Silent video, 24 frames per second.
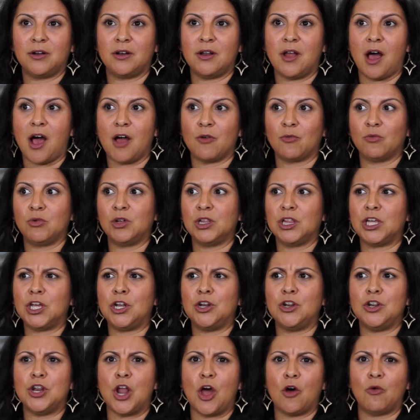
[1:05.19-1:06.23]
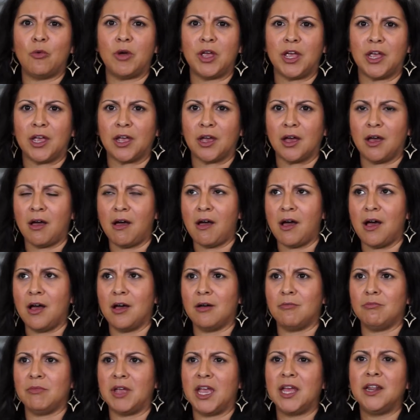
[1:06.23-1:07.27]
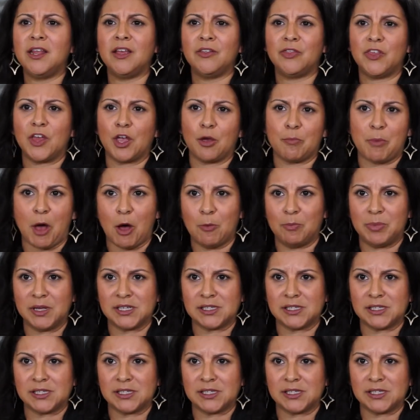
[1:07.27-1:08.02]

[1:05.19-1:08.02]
not really knowing um, anything about